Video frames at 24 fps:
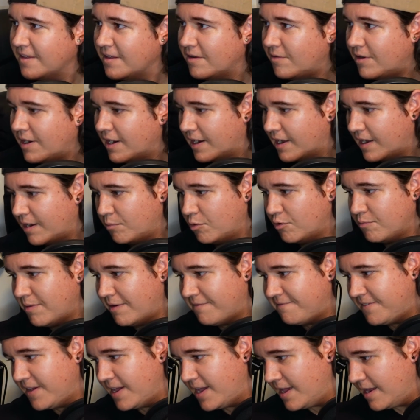All right, I gotta move my
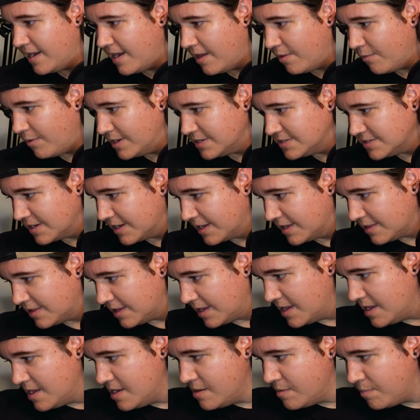fan out of the way so I can hit
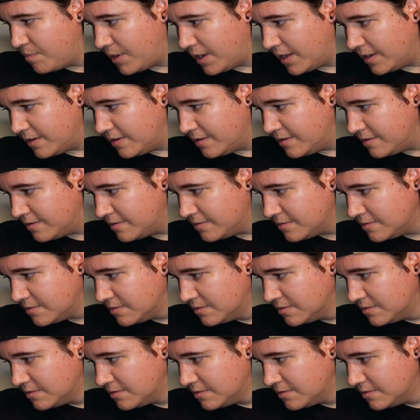the end button.